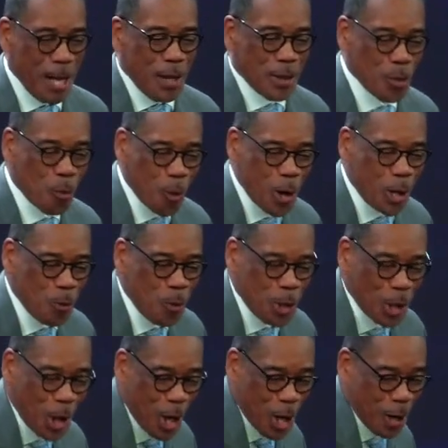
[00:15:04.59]
The work went
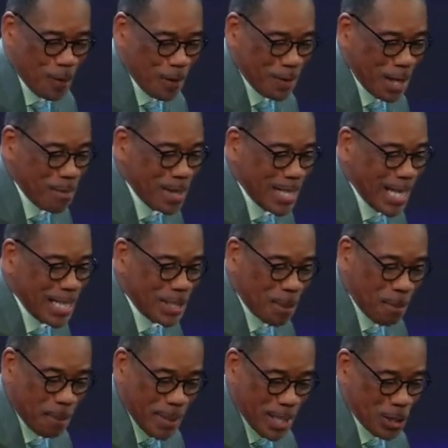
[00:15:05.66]
on. And they began to
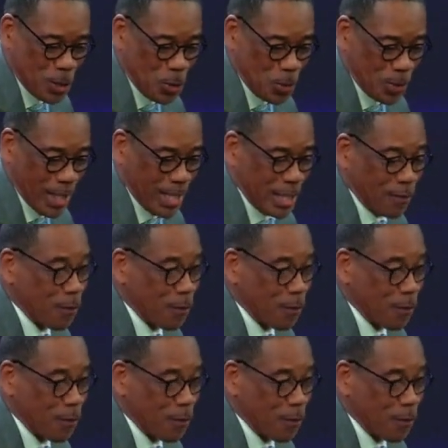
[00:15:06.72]
build. In the